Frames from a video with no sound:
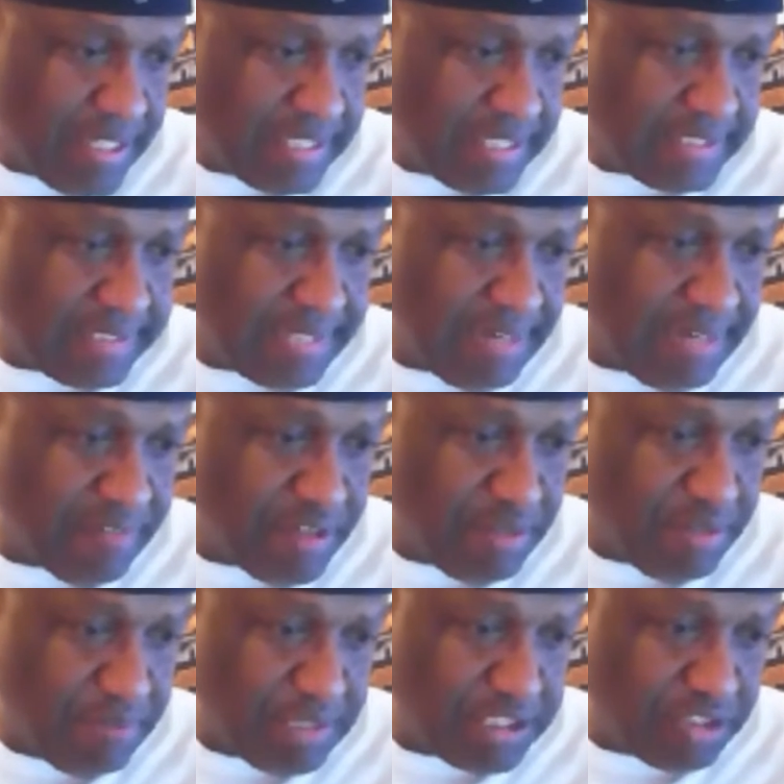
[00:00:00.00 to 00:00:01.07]
Savor the
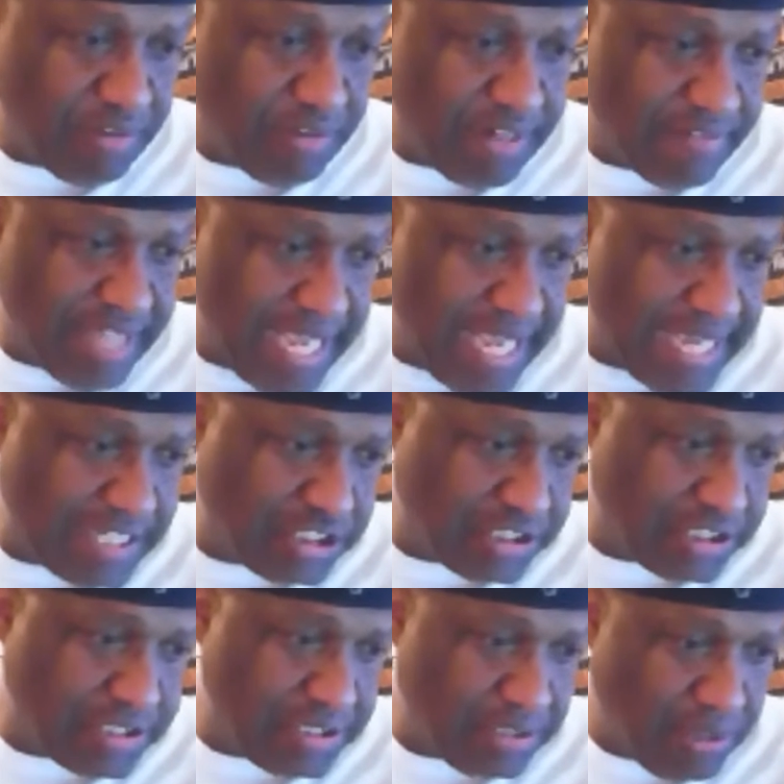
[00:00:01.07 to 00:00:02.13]
Mystery of the
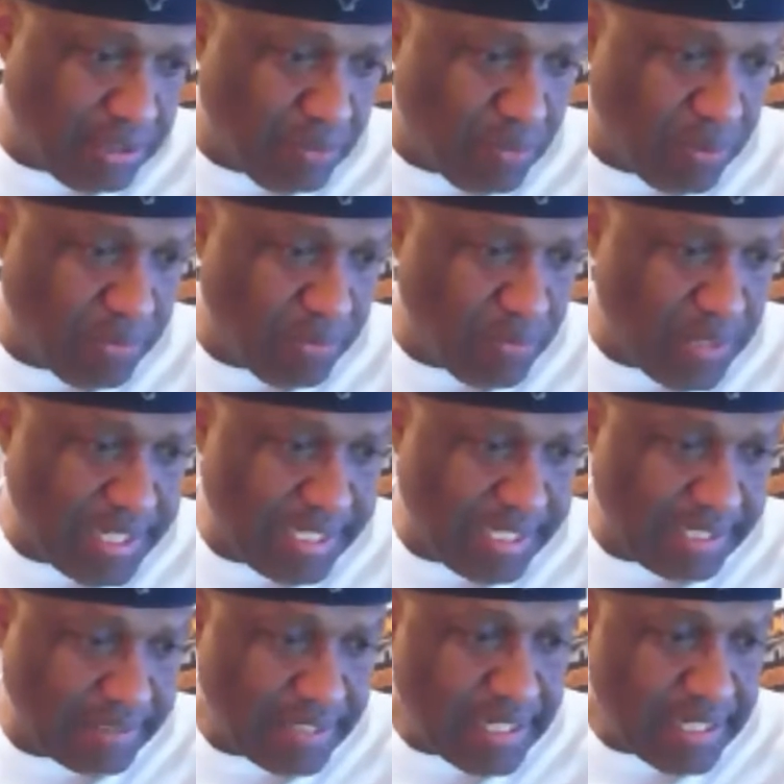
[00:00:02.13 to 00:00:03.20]
Ages, award
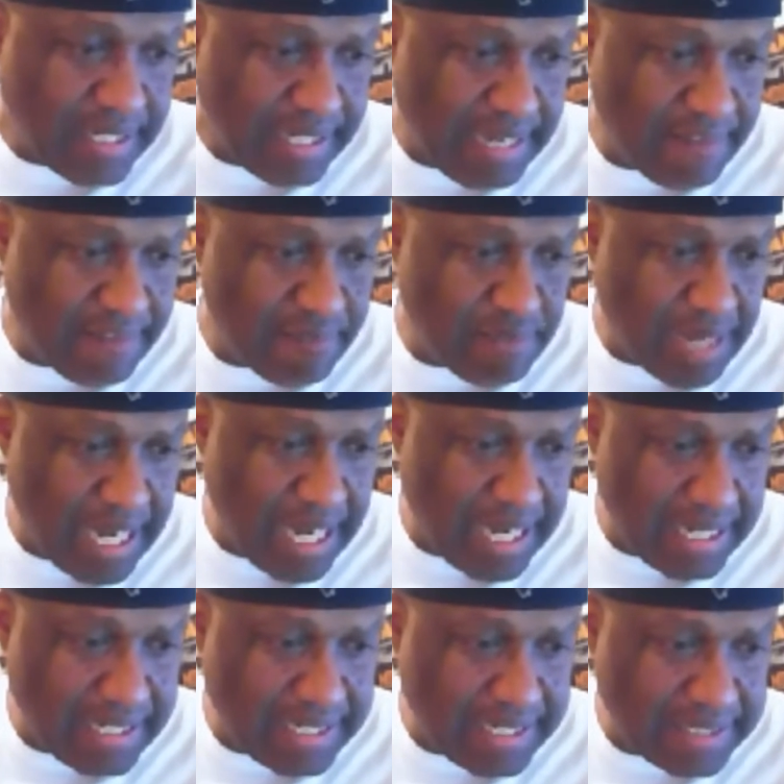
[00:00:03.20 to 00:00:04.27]
winning Left
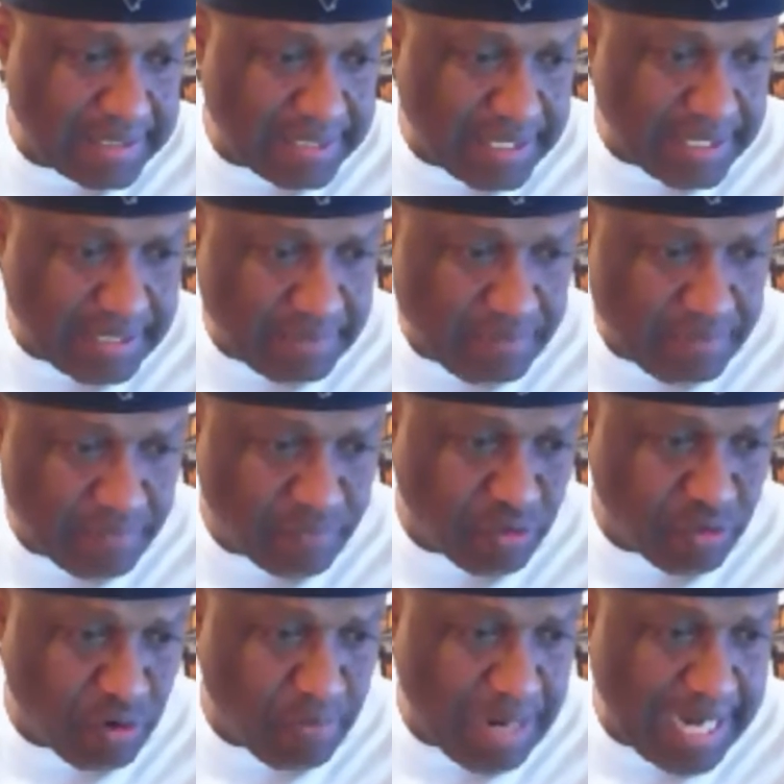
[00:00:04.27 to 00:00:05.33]
Blonde is a
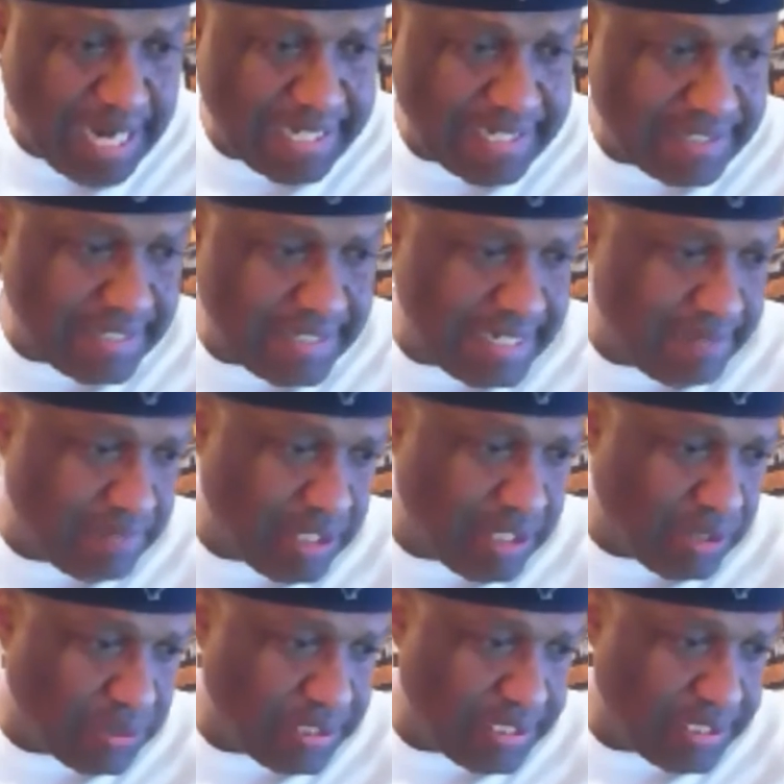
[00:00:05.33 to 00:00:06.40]
full body, deep
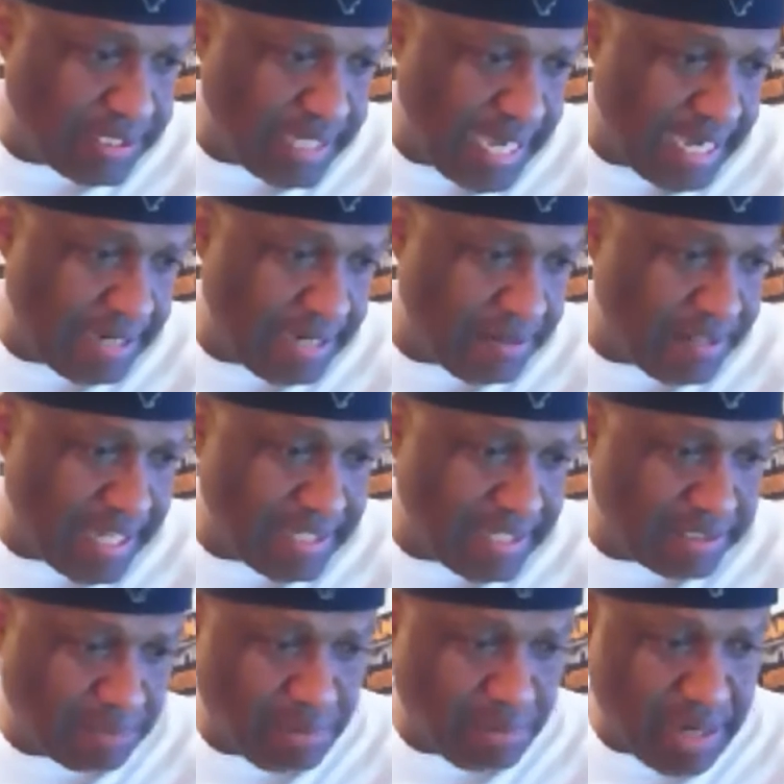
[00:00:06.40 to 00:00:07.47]
golden ale that is
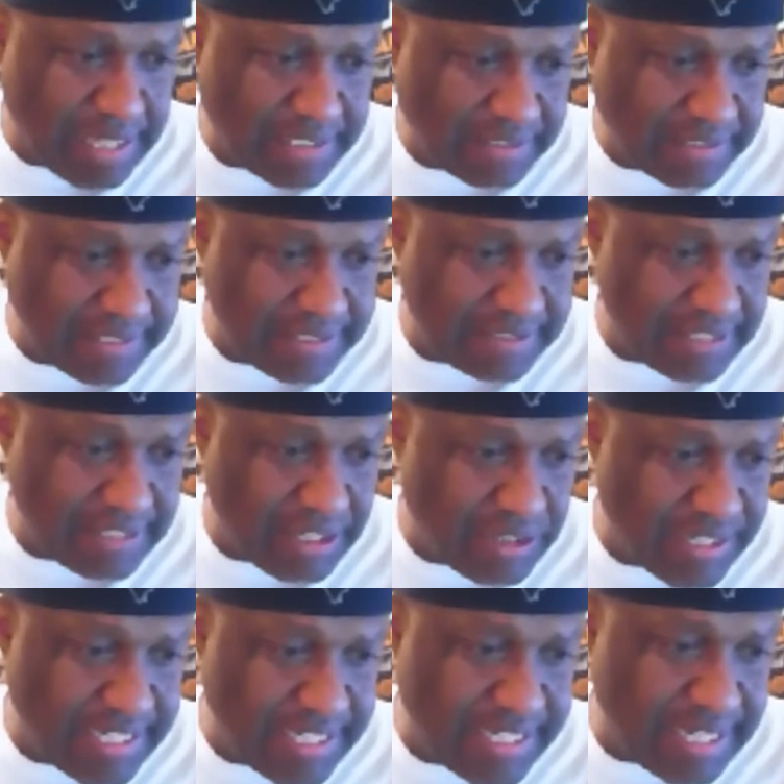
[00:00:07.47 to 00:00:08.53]
surprisingly subtle
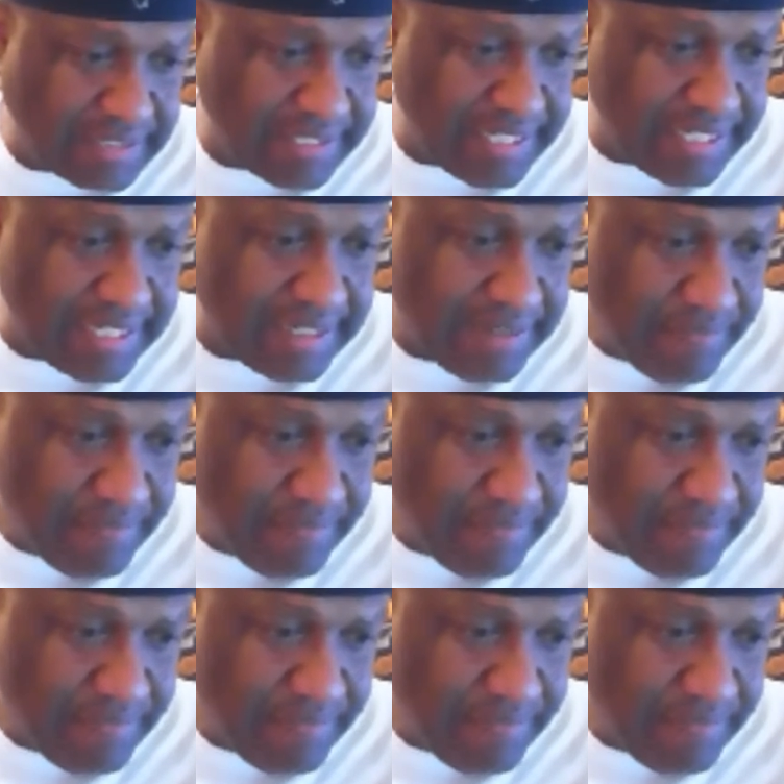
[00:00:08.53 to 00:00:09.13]
and delicate.